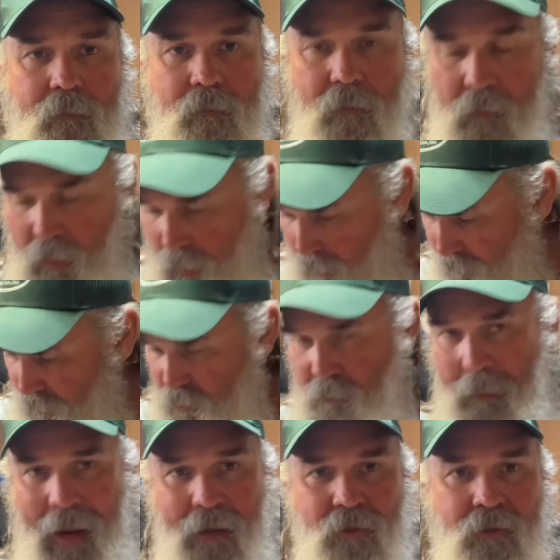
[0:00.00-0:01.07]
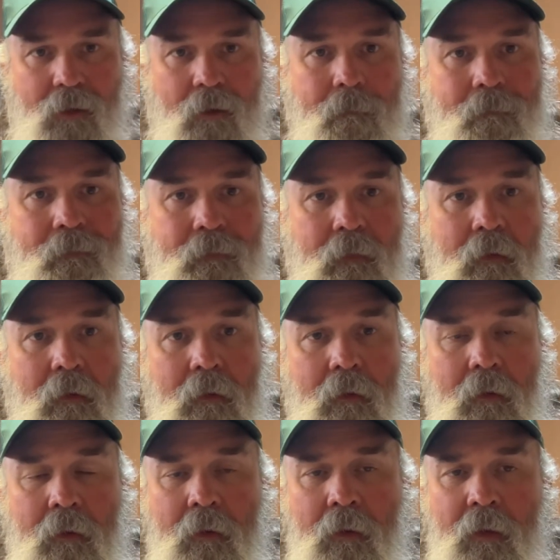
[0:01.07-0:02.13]
and the spacer.
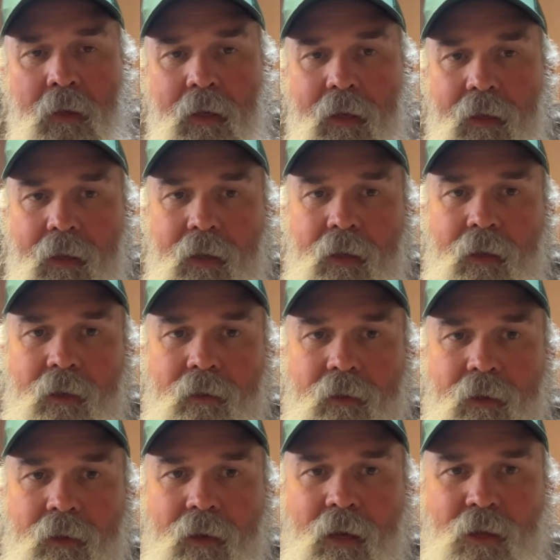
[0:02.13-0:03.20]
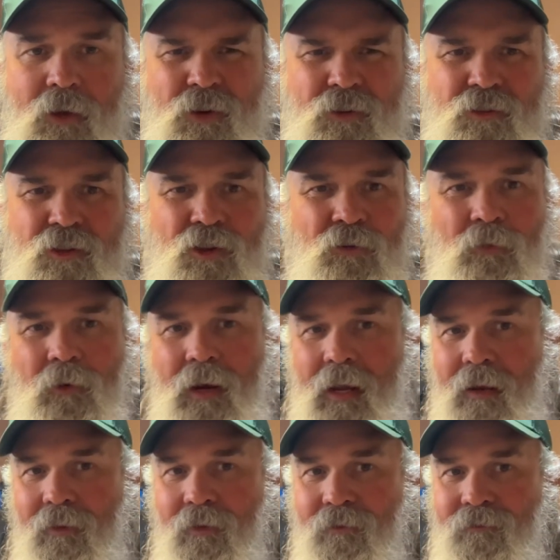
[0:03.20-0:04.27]
And I used 3
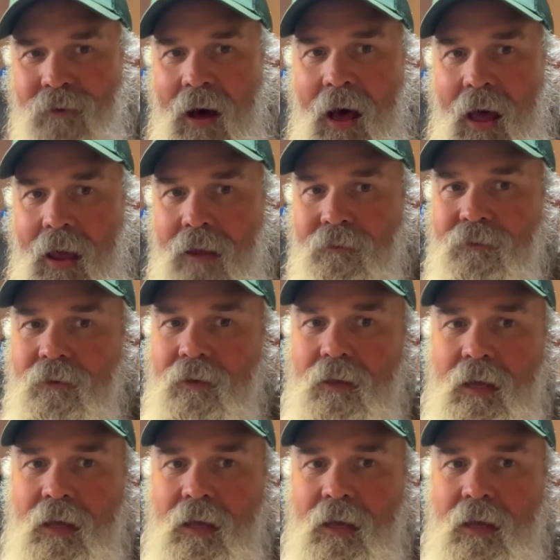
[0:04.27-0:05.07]
of the 5,